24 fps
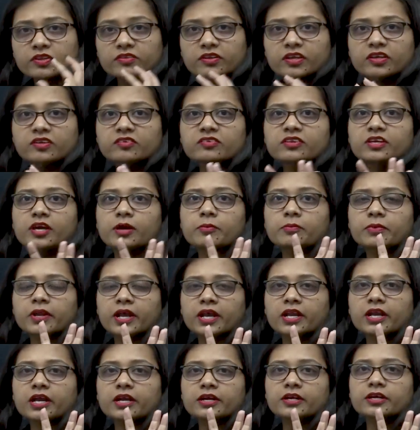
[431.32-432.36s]
say, is the
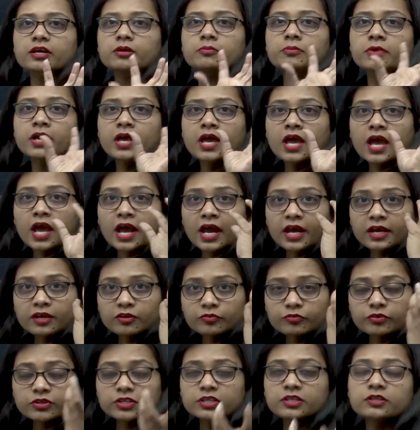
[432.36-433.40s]
umbrella term, and
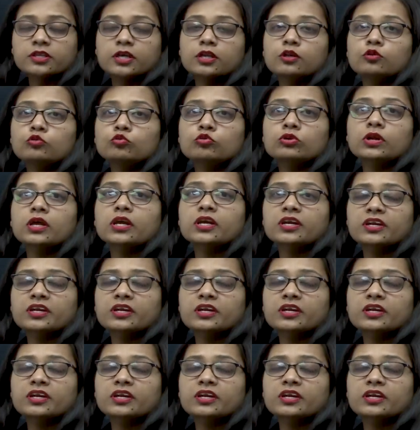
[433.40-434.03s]
within the Lunar